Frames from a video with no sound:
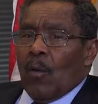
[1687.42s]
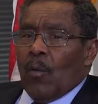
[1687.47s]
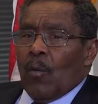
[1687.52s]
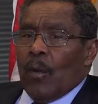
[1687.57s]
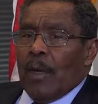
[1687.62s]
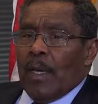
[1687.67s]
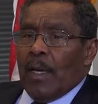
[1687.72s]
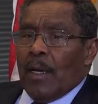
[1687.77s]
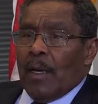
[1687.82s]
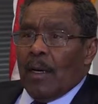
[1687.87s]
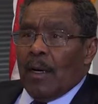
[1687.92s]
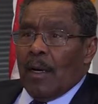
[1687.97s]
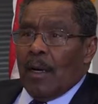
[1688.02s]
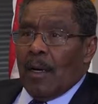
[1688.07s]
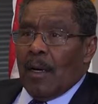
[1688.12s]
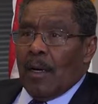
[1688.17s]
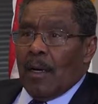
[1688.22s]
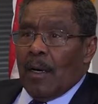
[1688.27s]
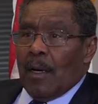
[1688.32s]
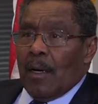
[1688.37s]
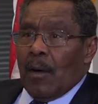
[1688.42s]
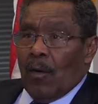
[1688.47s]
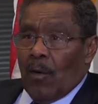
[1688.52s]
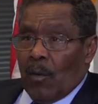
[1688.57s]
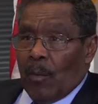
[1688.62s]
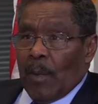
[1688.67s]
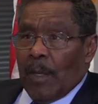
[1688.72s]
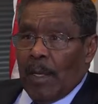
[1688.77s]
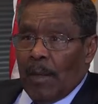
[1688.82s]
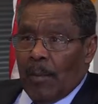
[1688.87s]
we
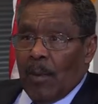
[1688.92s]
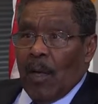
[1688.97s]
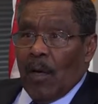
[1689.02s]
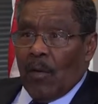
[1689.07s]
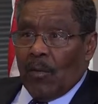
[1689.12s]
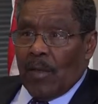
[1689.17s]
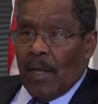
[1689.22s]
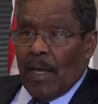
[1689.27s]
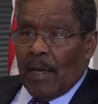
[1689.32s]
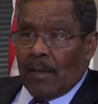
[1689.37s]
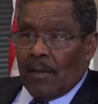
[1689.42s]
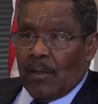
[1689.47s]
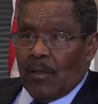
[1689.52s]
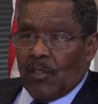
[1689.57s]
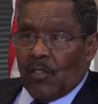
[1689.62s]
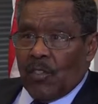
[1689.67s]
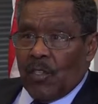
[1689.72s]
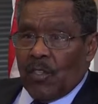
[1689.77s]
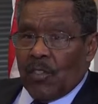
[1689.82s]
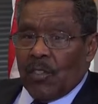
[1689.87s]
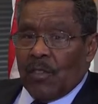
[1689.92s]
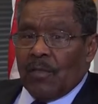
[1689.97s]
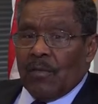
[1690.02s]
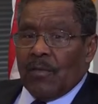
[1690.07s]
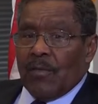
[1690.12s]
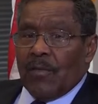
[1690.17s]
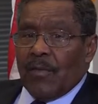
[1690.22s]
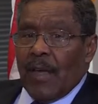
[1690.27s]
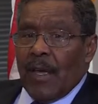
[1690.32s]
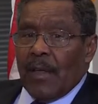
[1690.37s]
only upheld that
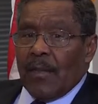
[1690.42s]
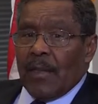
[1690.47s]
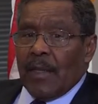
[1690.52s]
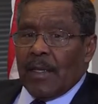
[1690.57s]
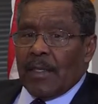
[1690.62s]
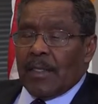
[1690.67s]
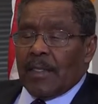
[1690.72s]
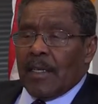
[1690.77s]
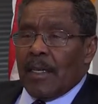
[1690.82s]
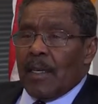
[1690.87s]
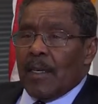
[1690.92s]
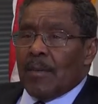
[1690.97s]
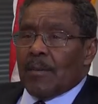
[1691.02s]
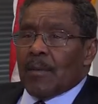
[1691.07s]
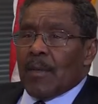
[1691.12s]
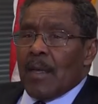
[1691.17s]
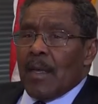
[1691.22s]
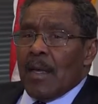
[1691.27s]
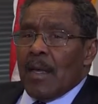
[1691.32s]
decision, found that